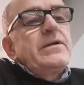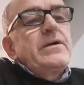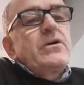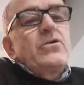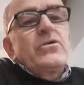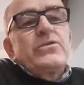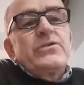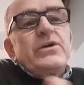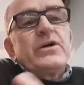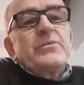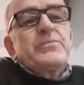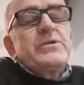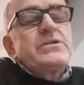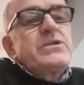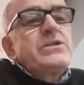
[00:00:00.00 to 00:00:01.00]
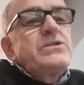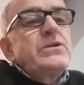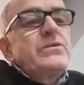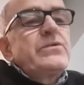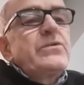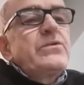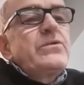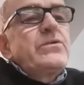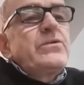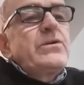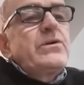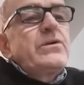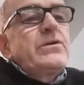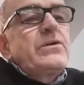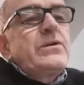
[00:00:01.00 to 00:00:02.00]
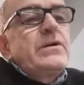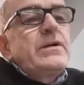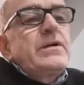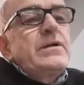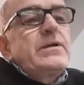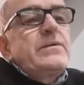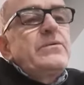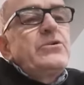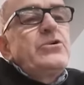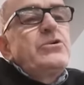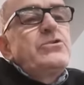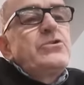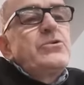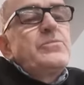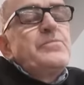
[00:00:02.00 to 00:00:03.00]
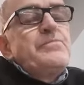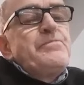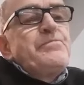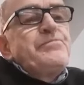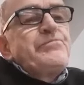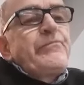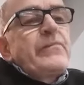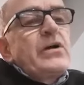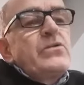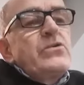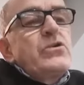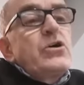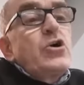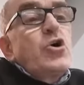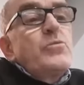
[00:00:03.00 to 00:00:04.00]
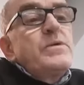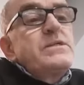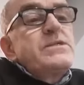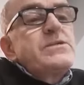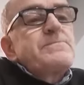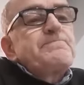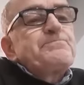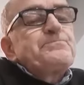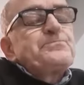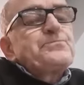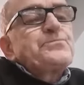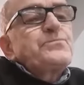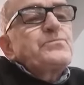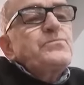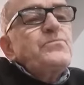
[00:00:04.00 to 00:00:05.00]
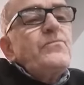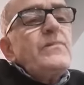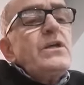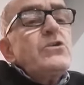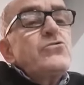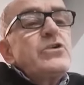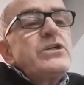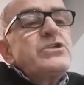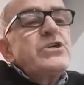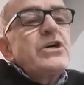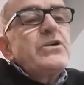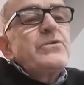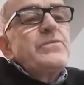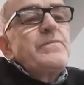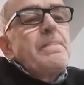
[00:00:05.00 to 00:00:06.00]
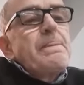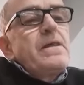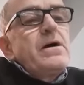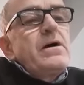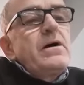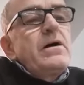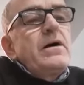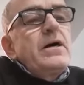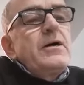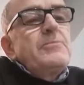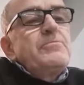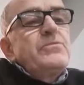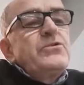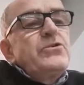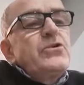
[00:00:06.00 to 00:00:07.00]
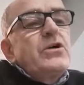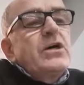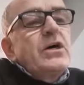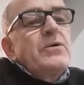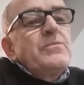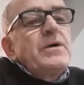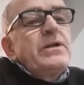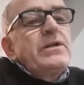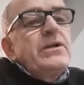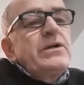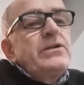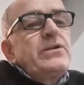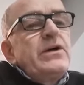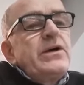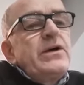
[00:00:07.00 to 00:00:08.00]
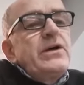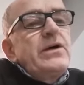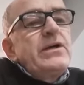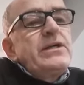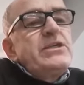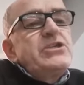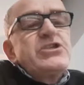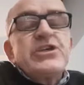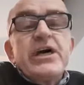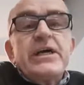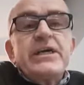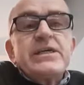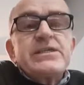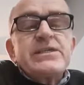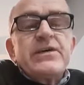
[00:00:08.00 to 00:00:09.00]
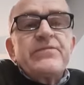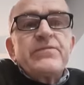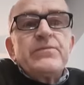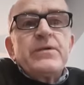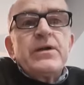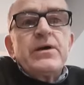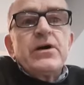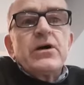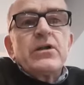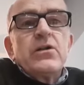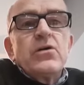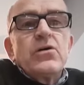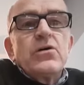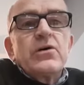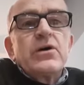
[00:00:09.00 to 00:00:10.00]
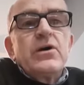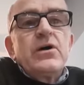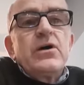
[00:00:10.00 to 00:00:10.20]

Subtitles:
contact procedure through YouTube, through the comments. Reach out. Do come and each night at 7 o'clock